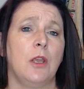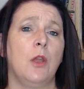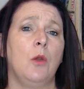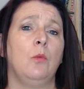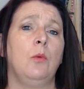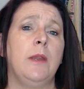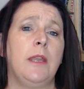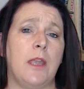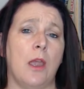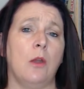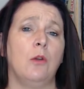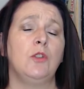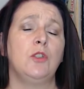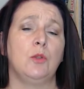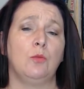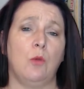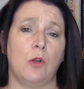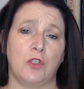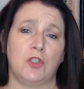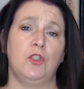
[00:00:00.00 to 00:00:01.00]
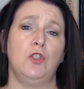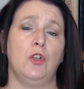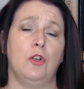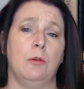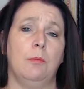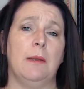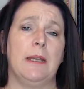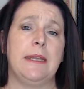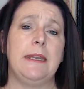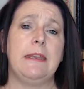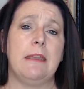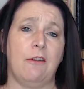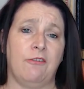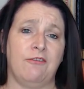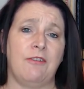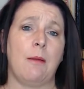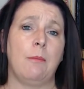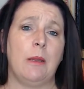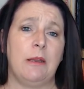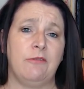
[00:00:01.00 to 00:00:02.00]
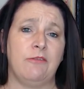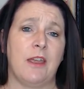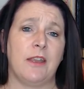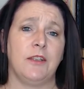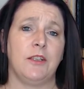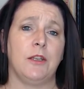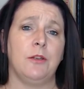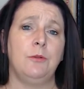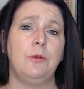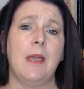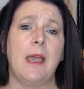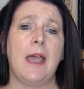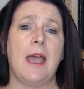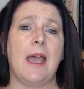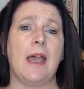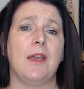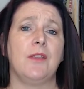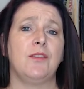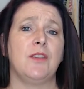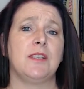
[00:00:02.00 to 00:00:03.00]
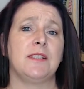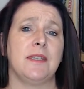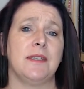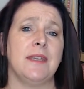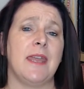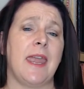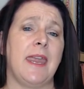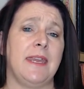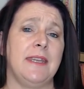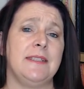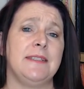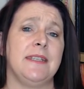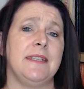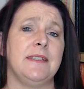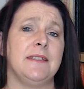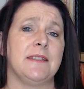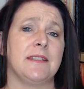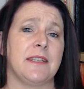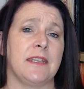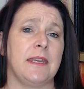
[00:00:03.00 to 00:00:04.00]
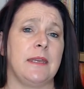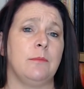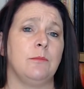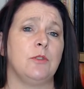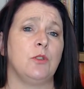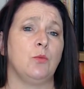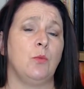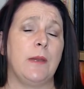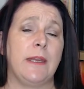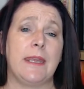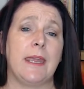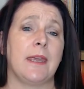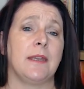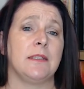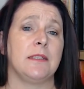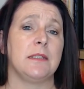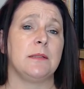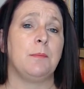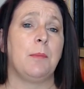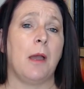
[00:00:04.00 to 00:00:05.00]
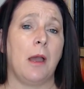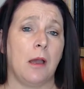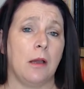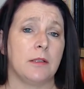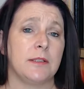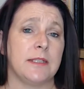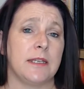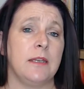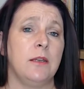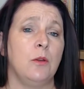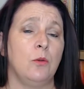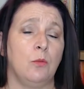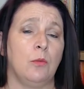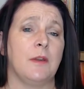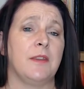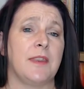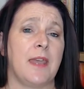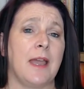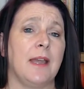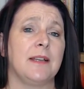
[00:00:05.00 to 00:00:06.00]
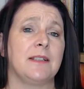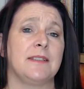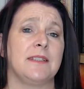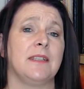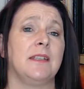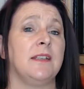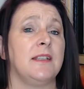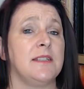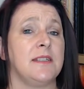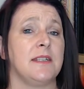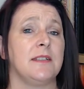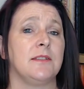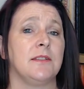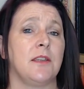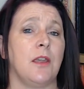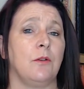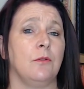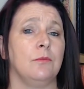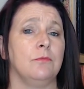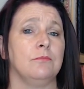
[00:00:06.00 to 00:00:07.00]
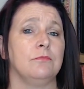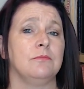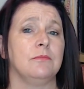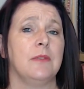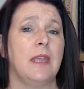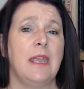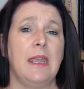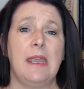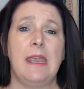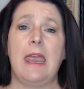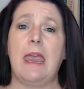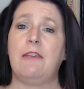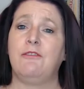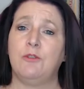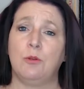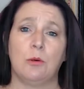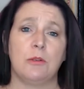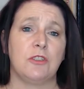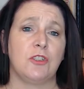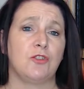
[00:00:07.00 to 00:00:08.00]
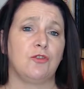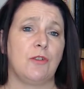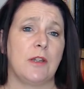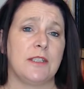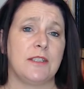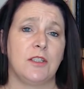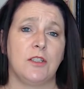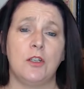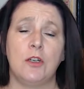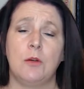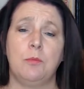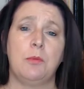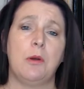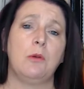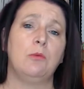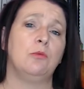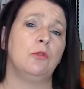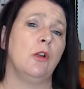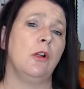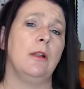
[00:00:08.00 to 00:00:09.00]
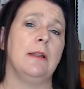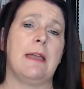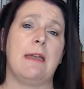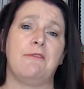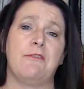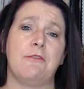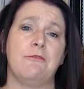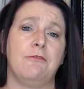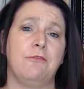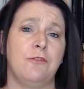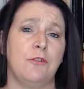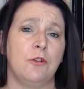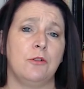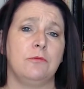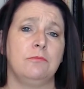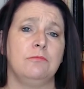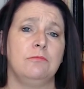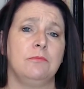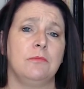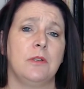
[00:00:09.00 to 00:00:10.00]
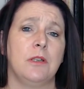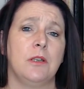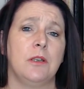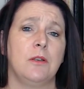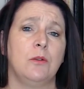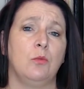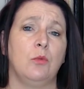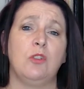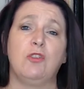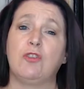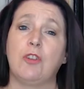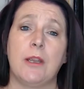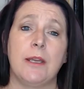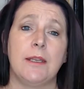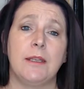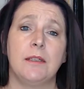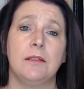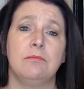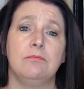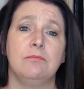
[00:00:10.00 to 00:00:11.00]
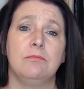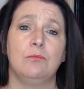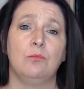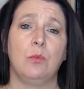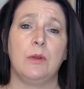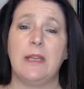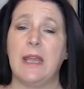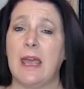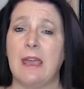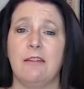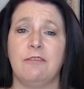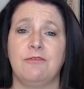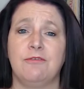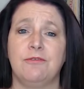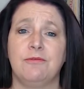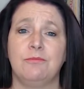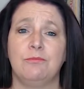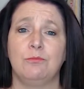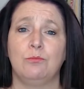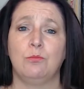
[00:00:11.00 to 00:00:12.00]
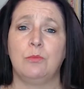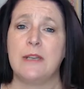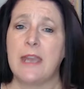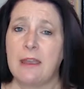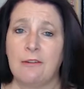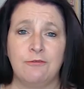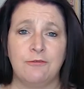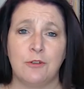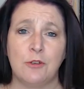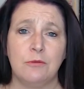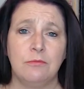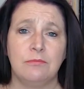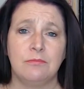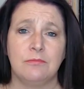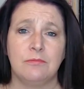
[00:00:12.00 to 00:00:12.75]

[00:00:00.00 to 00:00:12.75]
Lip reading: We go to what's normally a family venue and there's an 80s themed weekend party with acts and a disco. Everyone's dressing up, we're all having fun. We drink, we laugh, we have fun.